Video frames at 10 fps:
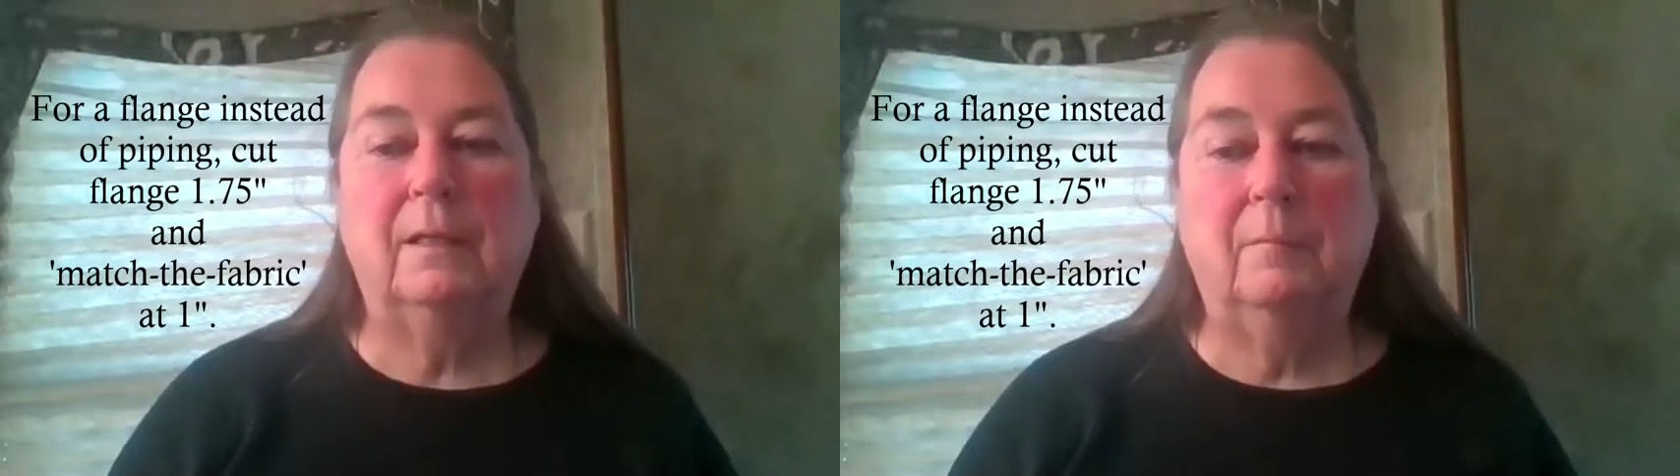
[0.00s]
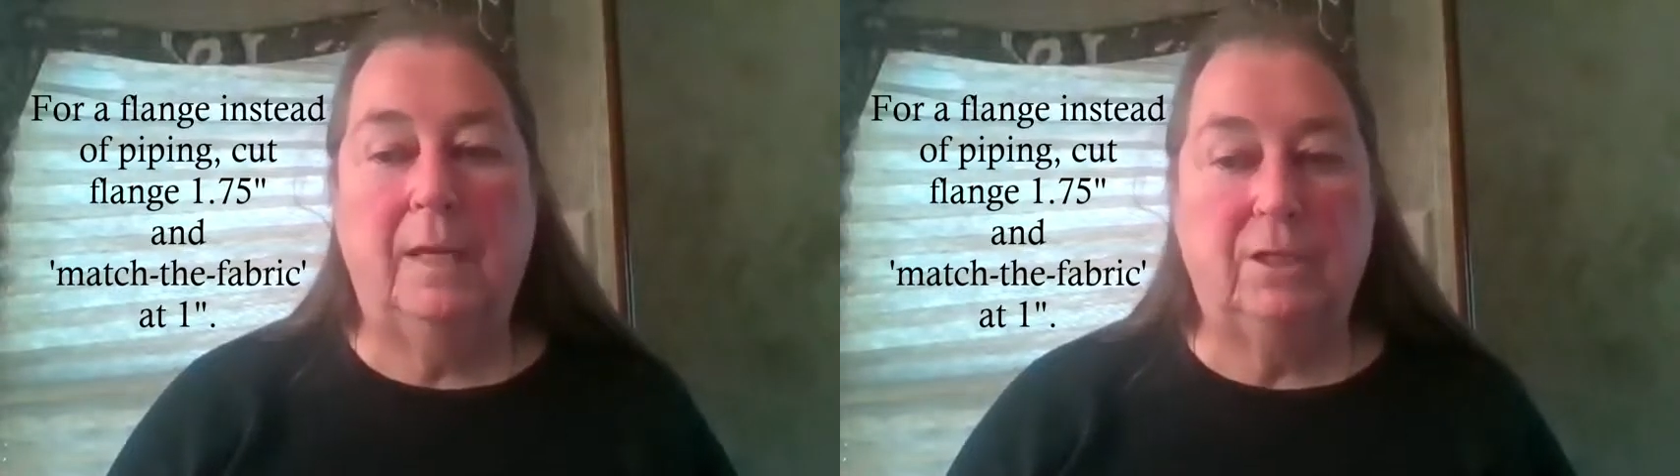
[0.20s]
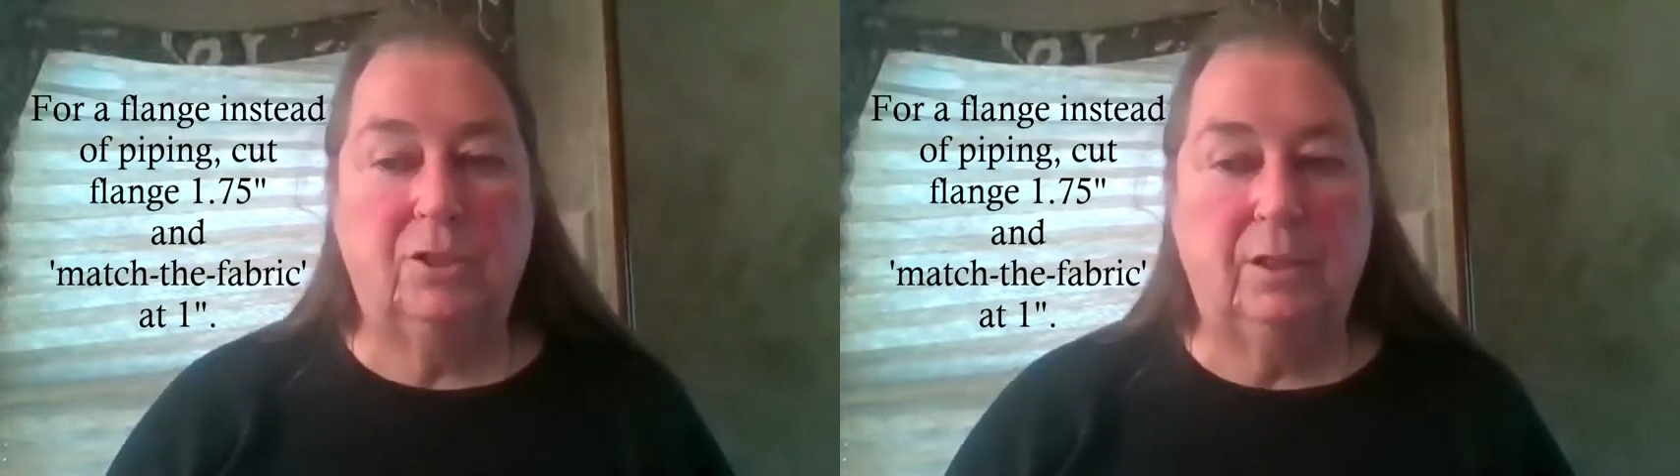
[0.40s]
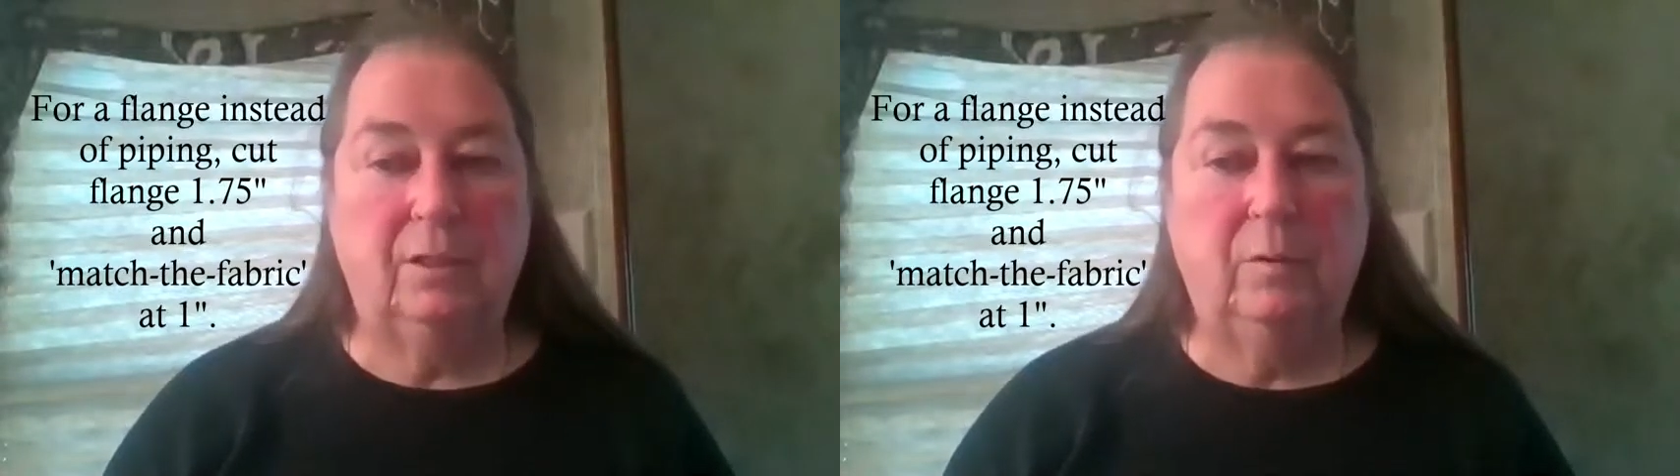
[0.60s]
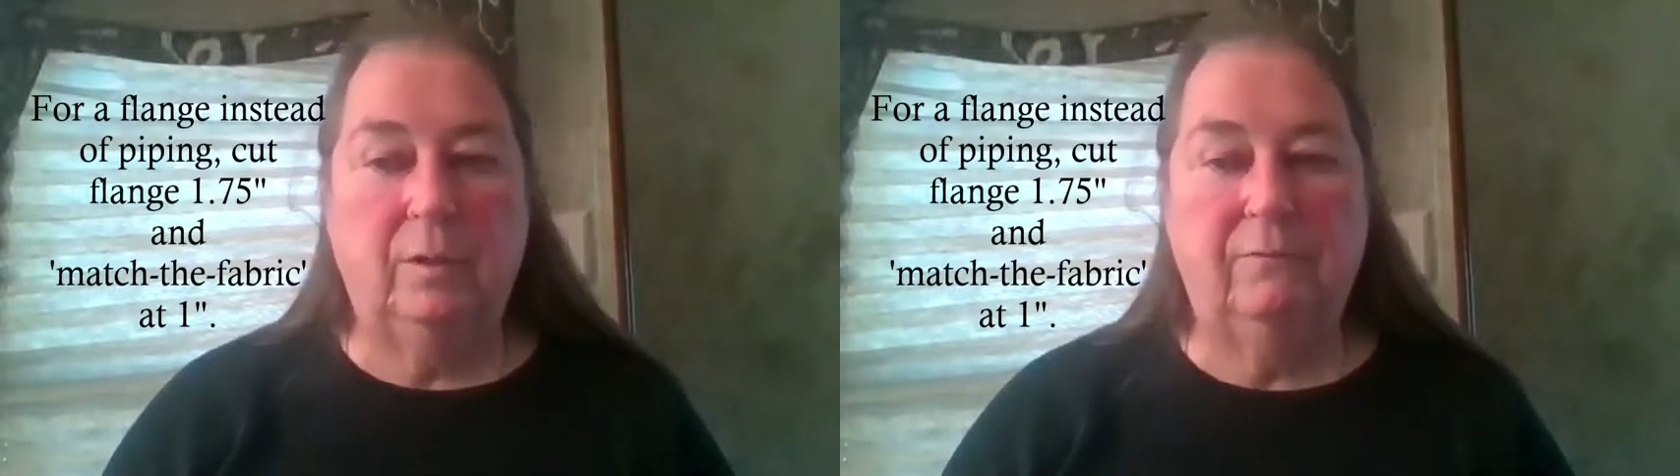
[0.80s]
matching the
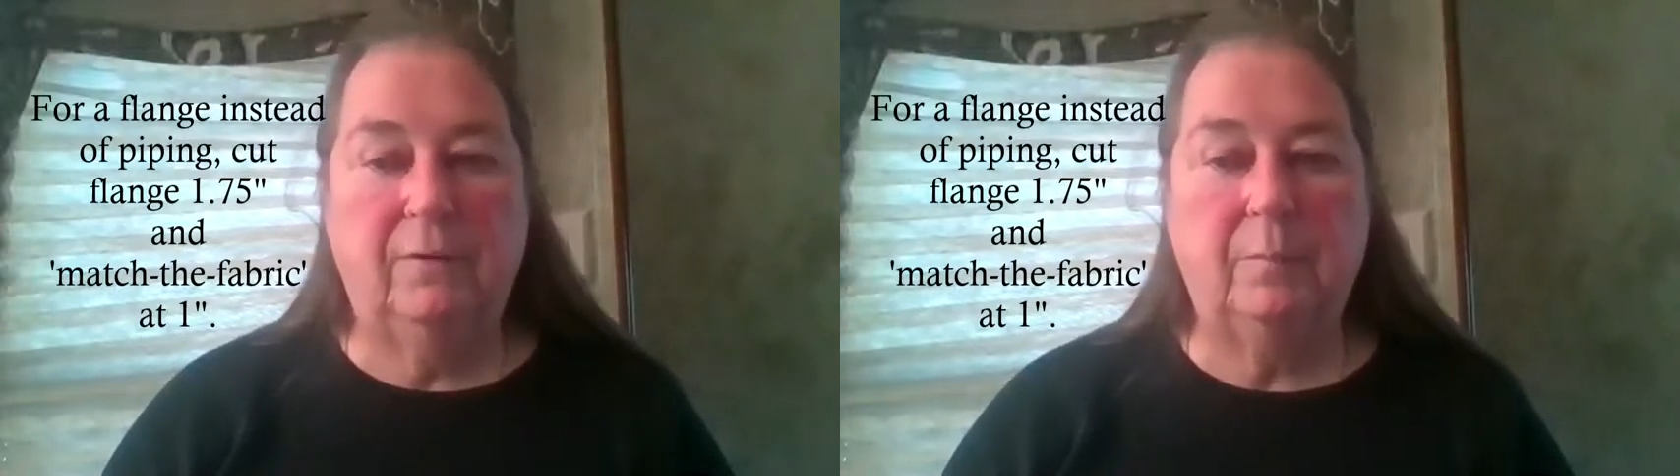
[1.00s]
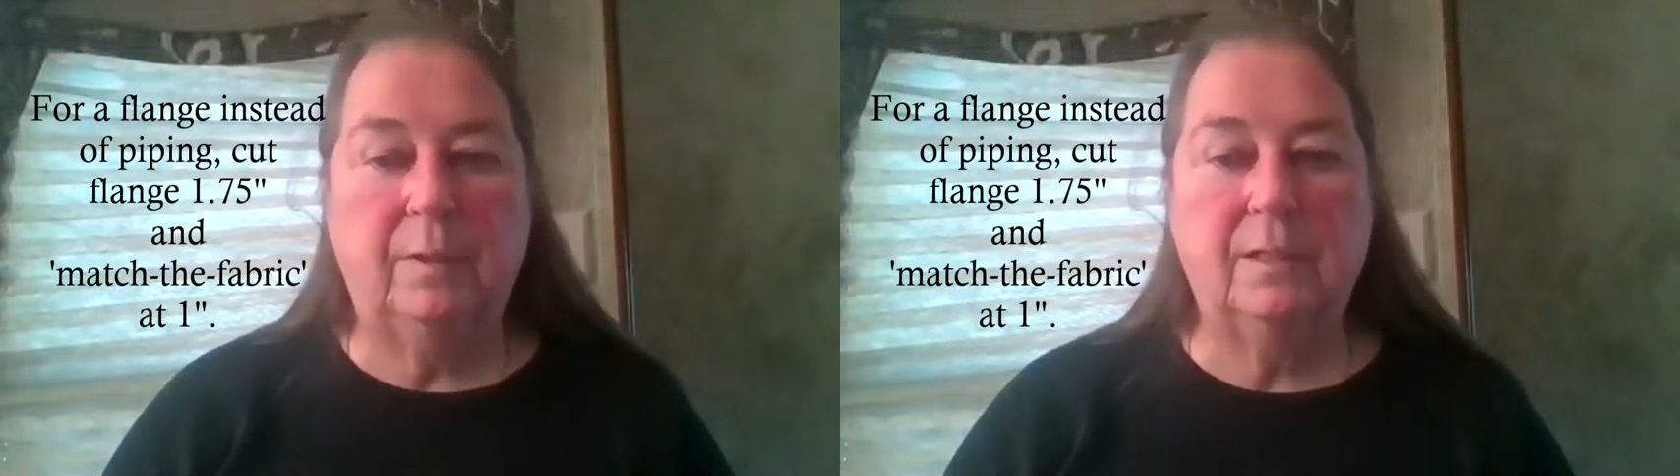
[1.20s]
quilt fabric,